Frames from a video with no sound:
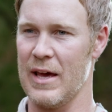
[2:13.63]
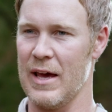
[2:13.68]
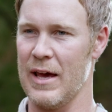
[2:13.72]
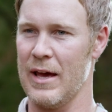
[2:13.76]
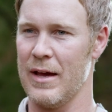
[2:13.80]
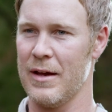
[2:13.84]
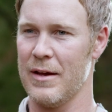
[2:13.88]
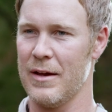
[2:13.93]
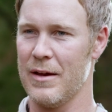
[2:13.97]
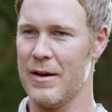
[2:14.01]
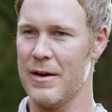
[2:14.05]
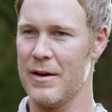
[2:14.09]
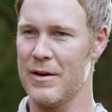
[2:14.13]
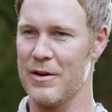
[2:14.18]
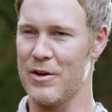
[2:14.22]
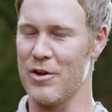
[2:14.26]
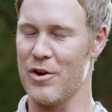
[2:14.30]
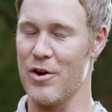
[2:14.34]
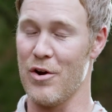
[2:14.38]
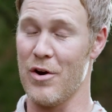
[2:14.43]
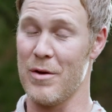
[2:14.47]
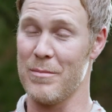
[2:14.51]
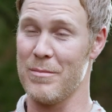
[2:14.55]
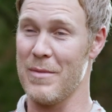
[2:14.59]
day, you
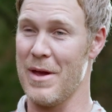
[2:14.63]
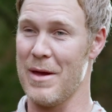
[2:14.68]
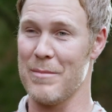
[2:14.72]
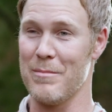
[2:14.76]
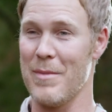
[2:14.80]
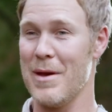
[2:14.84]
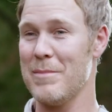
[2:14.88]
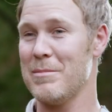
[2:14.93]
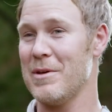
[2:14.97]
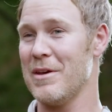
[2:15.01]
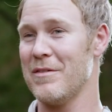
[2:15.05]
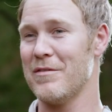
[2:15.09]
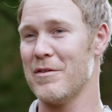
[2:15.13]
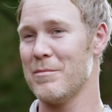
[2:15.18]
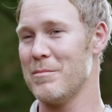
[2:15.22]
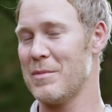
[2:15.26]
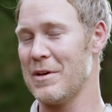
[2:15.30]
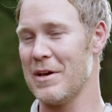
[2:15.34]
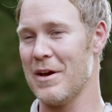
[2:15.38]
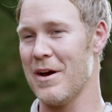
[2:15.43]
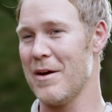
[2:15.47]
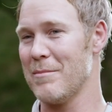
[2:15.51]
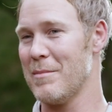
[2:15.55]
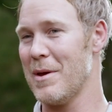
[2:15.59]
know, and, and maybe even
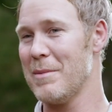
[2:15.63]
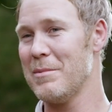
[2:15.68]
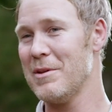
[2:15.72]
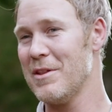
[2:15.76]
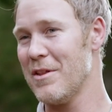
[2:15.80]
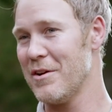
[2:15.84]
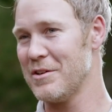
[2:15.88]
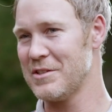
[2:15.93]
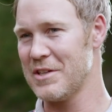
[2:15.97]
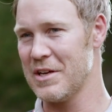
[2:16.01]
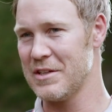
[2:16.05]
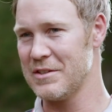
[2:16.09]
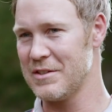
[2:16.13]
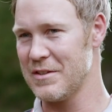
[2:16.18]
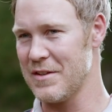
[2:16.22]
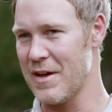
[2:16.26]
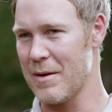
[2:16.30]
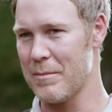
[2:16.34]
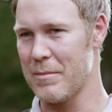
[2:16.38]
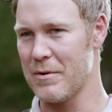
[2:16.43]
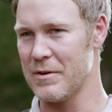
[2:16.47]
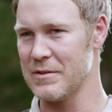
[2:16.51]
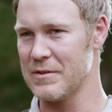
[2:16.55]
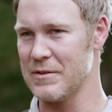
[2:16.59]
beyond. Maybe they're changing
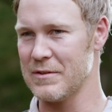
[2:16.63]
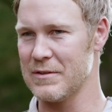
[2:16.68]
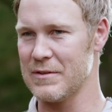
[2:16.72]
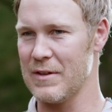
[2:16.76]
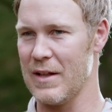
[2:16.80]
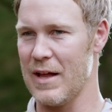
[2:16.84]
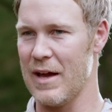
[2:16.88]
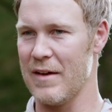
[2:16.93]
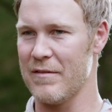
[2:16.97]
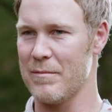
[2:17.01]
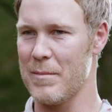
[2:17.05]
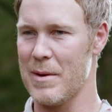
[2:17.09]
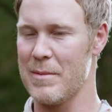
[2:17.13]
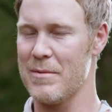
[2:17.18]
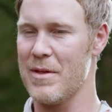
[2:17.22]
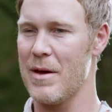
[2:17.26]
that person's life.